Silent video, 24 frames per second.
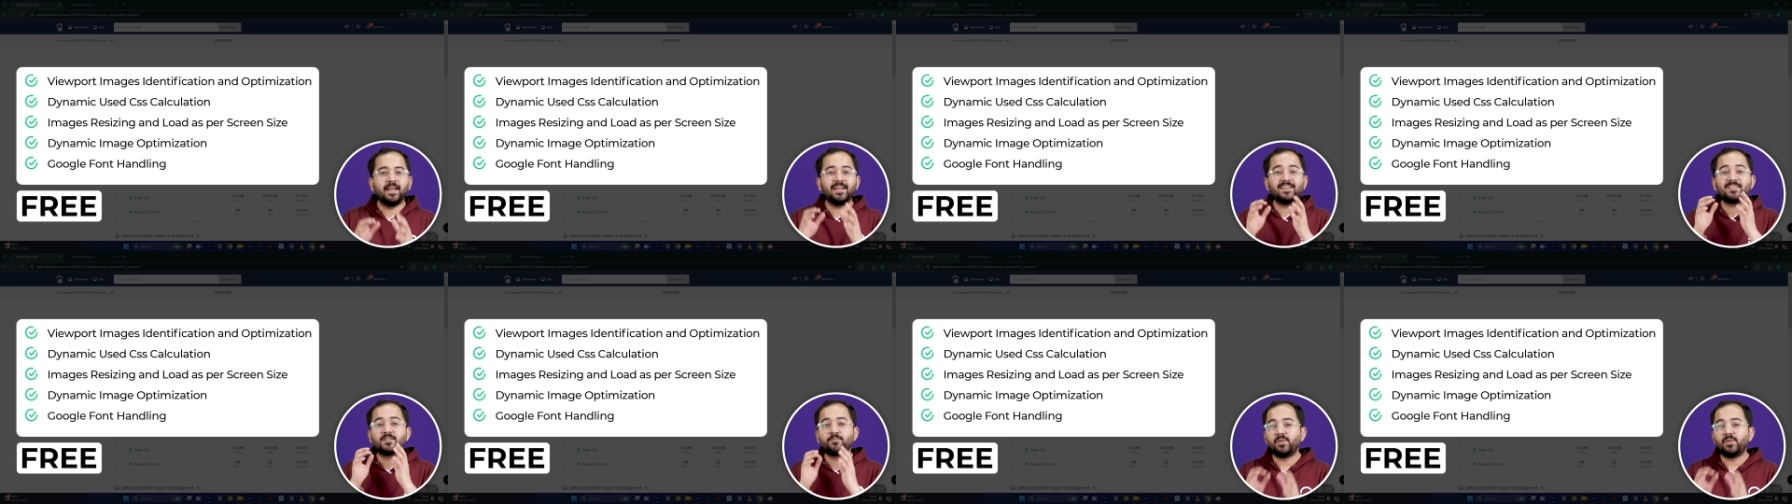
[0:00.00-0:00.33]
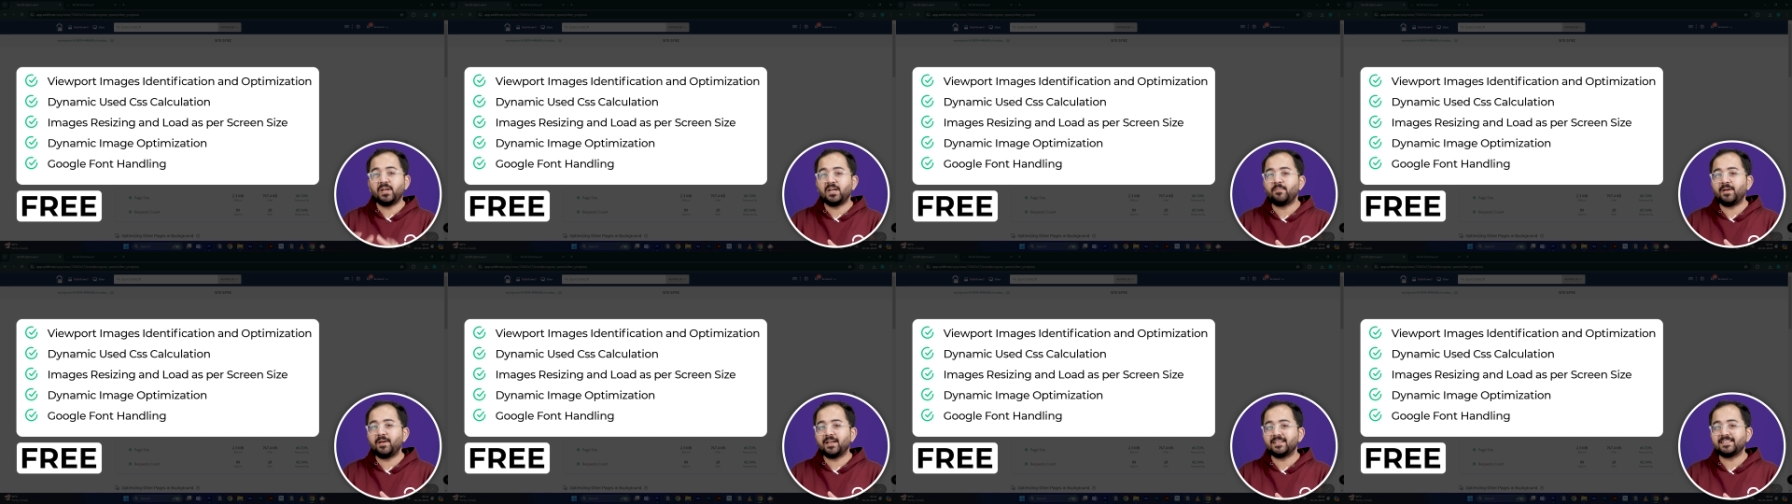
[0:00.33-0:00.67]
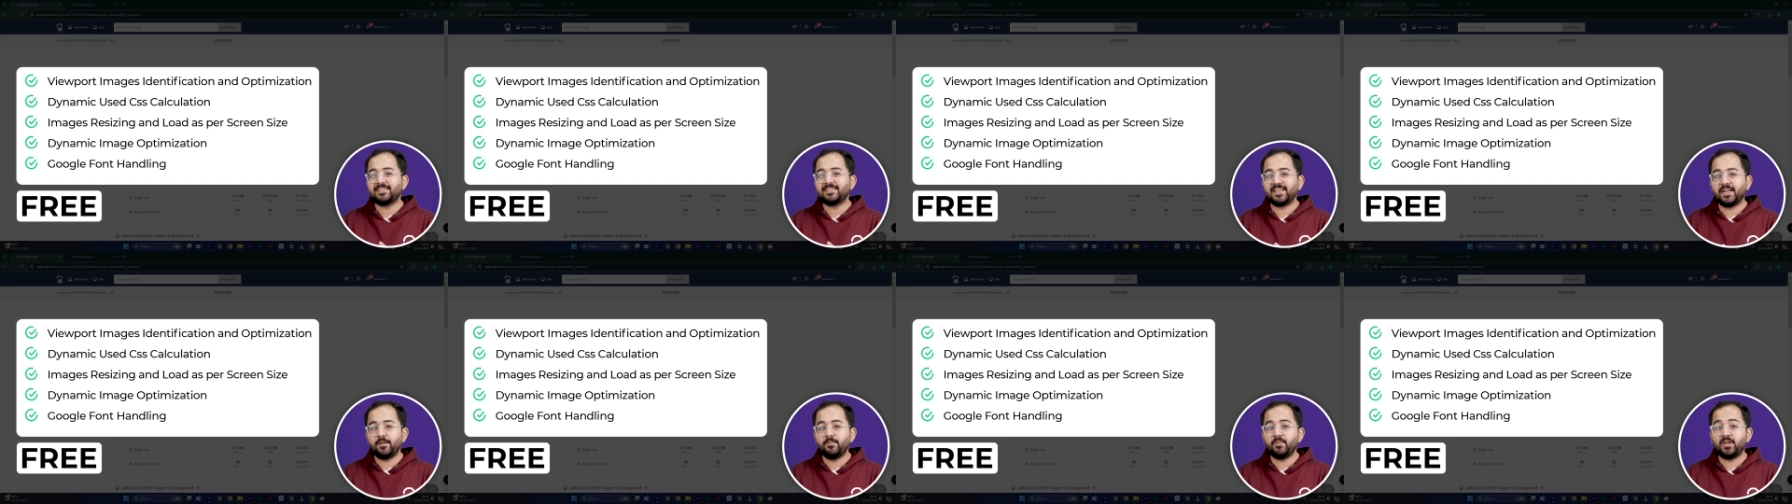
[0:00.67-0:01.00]
It's built by the
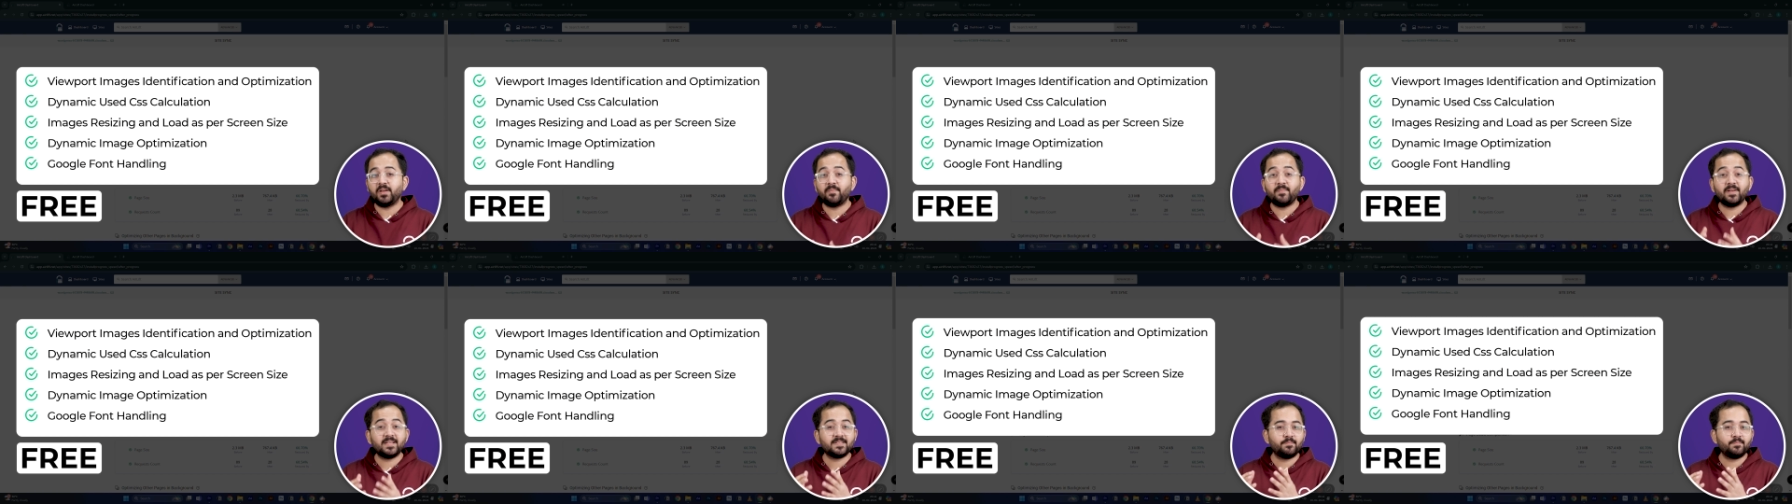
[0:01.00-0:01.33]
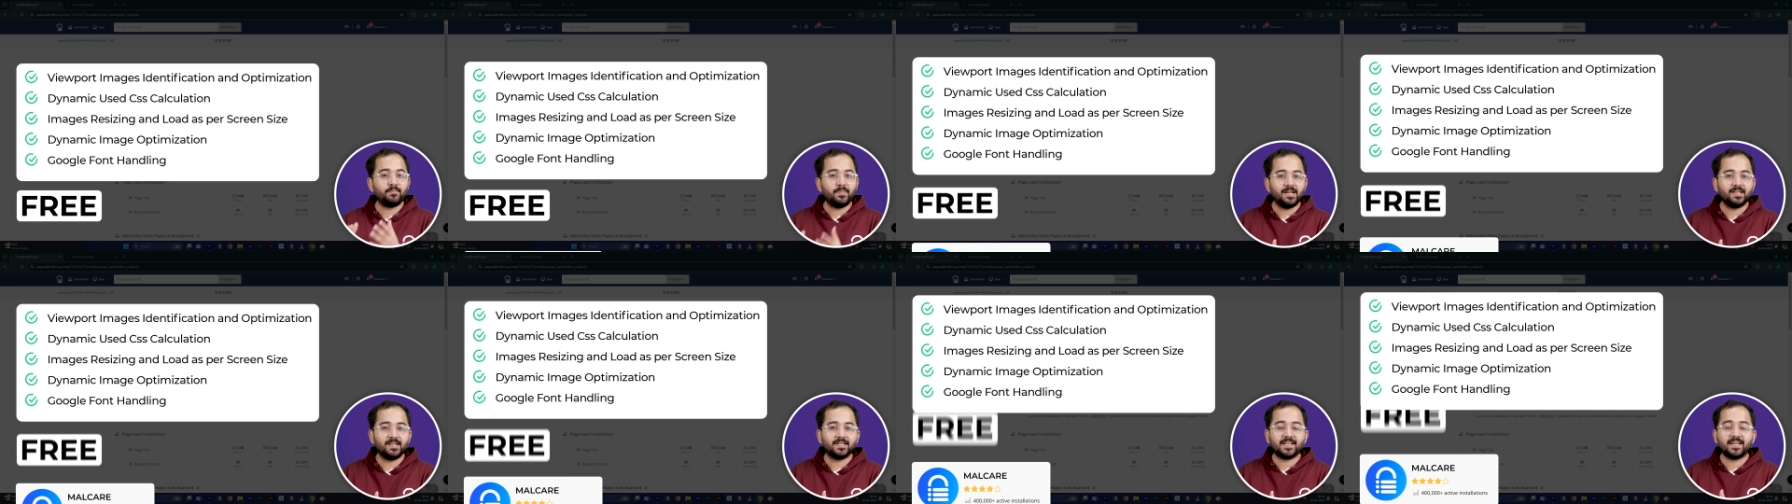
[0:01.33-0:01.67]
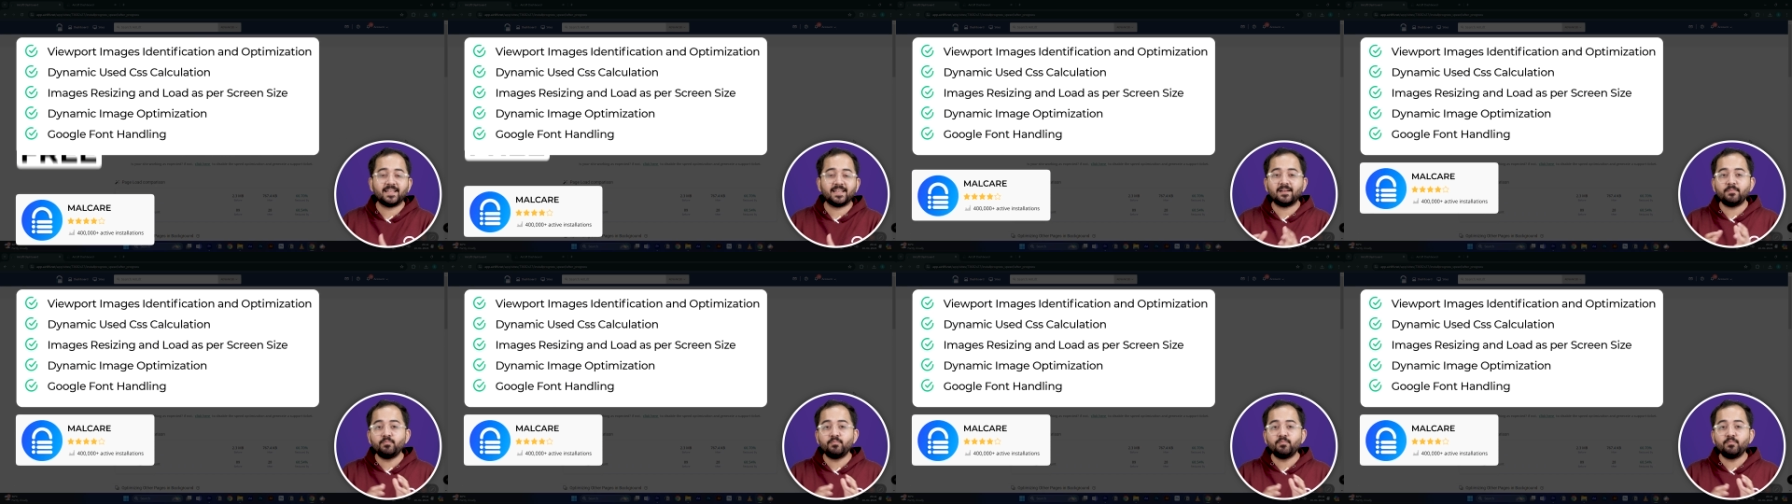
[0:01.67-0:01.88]
same team as Malcare